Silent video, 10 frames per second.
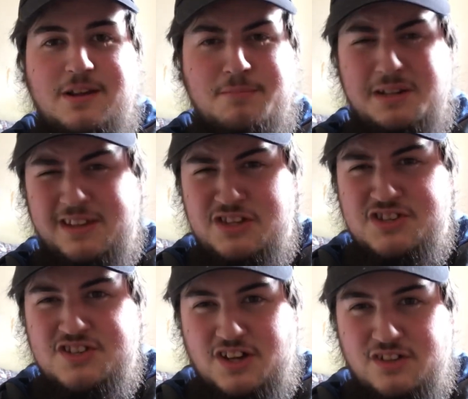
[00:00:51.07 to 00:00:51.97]
But this
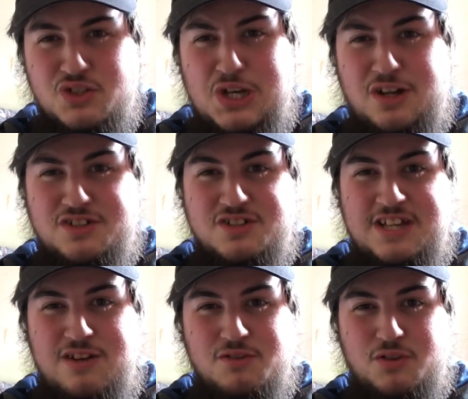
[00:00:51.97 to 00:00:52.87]
is uncharted
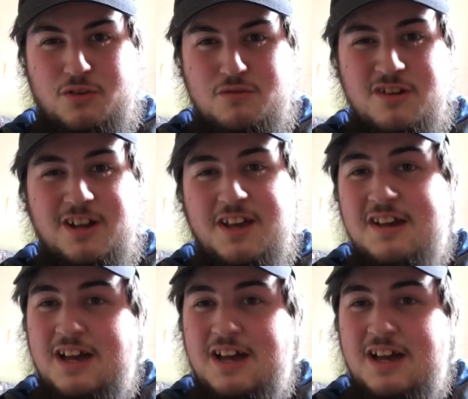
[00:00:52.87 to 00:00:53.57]
territory, really.